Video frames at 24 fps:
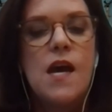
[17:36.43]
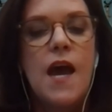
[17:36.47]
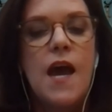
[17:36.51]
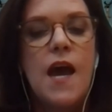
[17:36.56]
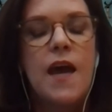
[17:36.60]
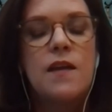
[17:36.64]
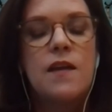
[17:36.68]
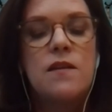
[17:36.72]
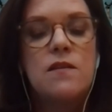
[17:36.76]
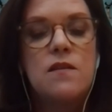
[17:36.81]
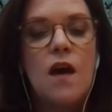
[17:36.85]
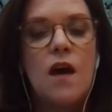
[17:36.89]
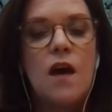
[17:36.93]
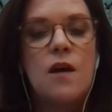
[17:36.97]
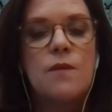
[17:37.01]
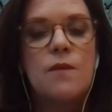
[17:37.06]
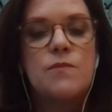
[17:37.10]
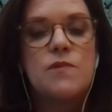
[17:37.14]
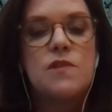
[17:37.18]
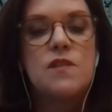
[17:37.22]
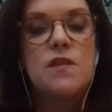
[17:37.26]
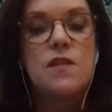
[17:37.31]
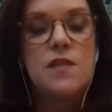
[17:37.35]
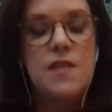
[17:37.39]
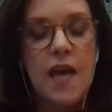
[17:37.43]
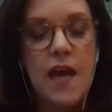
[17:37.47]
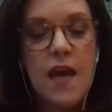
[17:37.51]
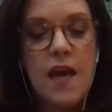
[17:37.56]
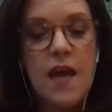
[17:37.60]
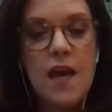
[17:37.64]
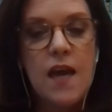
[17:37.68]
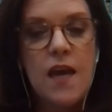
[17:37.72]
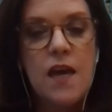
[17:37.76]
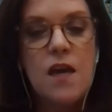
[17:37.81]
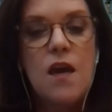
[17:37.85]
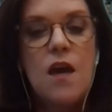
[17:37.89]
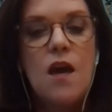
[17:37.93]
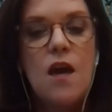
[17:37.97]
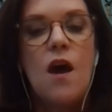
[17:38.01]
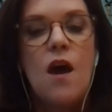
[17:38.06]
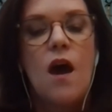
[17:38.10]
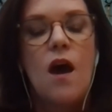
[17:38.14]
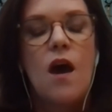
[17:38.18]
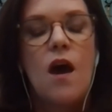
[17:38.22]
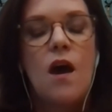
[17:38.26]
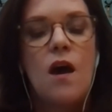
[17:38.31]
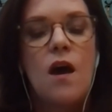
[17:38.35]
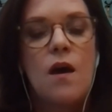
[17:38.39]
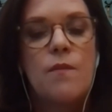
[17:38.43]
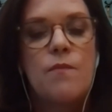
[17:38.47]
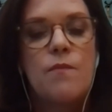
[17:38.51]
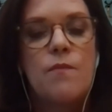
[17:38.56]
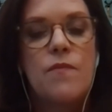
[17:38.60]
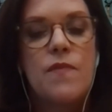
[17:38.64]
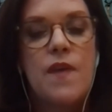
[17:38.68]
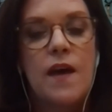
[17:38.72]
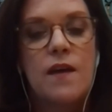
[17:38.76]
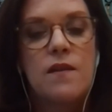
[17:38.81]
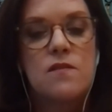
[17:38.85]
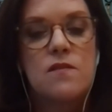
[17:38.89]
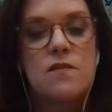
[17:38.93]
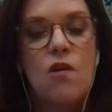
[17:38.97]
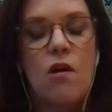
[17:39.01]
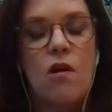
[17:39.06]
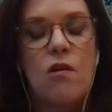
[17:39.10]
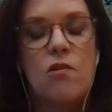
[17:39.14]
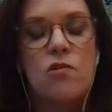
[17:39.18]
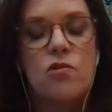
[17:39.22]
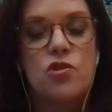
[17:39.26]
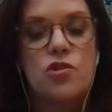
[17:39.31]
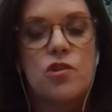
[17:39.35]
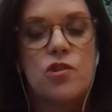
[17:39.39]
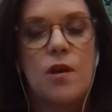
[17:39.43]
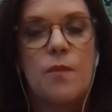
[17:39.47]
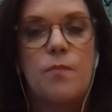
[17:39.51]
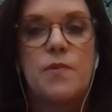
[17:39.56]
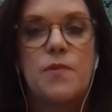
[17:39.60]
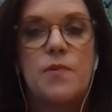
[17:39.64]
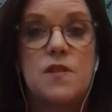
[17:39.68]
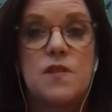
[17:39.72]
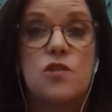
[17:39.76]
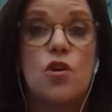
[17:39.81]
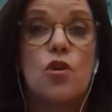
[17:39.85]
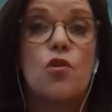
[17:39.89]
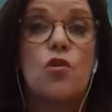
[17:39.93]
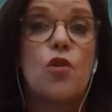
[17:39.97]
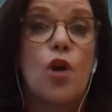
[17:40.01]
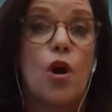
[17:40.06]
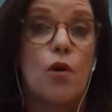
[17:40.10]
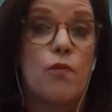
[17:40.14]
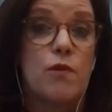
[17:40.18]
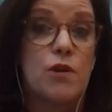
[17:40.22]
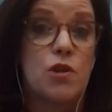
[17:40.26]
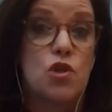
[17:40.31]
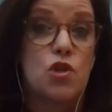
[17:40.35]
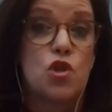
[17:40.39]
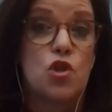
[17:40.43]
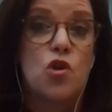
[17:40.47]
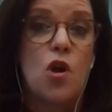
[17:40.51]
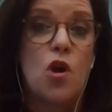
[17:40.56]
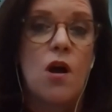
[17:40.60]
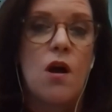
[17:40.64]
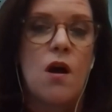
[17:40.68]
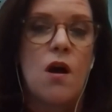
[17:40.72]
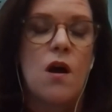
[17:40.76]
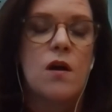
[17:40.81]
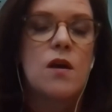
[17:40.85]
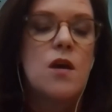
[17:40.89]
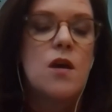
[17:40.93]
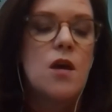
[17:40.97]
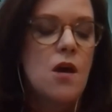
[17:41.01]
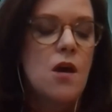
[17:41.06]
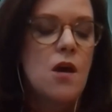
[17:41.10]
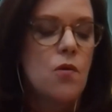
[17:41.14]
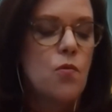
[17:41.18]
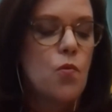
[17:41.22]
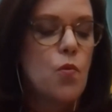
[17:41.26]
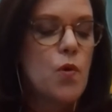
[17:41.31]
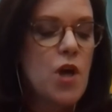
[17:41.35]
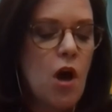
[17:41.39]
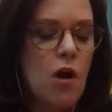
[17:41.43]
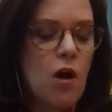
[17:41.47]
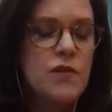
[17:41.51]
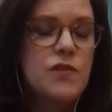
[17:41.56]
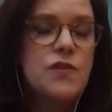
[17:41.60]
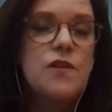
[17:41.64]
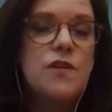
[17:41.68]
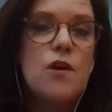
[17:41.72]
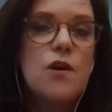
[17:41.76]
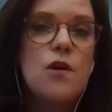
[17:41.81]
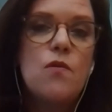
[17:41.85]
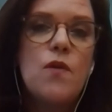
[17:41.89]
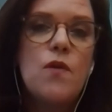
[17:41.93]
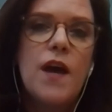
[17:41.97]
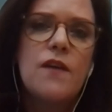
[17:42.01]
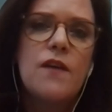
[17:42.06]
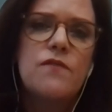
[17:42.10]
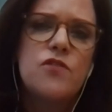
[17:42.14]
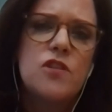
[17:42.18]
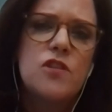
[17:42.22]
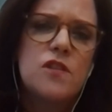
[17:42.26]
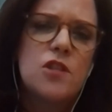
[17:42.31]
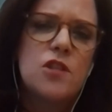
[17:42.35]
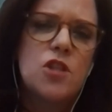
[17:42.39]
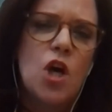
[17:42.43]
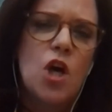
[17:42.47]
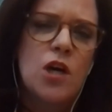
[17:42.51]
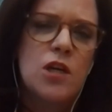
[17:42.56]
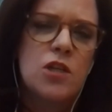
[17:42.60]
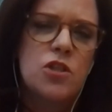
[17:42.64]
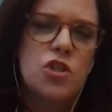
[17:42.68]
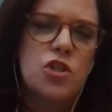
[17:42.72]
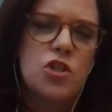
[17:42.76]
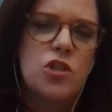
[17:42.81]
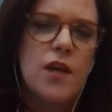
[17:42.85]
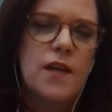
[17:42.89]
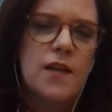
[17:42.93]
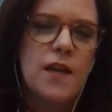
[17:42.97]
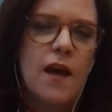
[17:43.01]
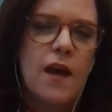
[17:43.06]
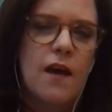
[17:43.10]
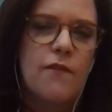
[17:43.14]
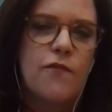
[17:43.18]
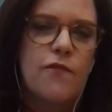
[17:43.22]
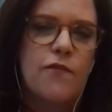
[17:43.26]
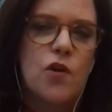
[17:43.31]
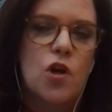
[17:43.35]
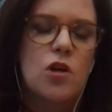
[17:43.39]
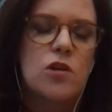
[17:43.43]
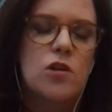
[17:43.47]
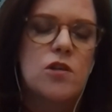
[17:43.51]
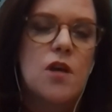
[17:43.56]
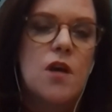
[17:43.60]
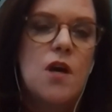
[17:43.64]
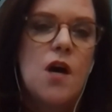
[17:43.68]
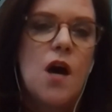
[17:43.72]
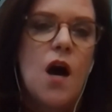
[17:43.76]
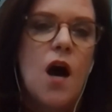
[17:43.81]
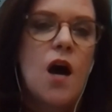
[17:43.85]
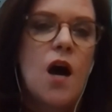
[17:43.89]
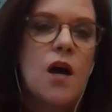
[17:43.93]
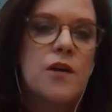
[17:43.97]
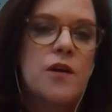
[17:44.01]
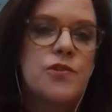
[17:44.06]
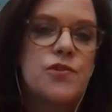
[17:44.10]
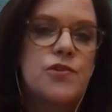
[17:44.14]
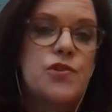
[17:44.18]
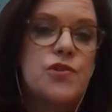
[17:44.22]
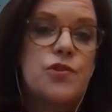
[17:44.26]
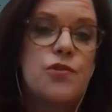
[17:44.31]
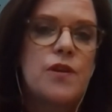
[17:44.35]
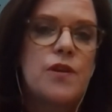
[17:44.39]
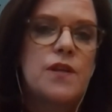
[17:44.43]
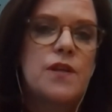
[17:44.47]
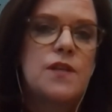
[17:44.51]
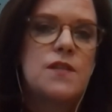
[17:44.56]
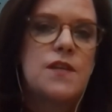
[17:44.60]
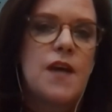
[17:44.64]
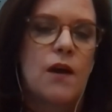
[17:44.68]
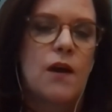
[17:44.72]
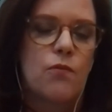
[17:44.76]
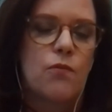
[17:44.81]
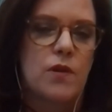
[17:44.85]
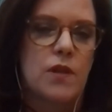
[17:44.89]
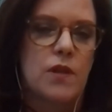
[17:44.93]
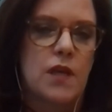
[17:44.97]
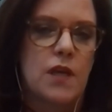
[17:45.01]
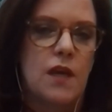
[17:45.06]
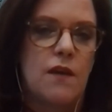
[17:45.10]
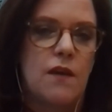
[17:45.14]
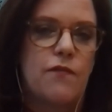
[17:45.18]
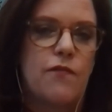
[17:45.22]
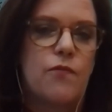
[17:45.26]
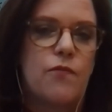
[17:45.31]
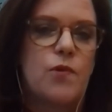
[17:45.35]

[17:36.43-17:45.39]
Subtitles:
And today that scholarship is still going strong. We also have just launched an effort on student debt relief.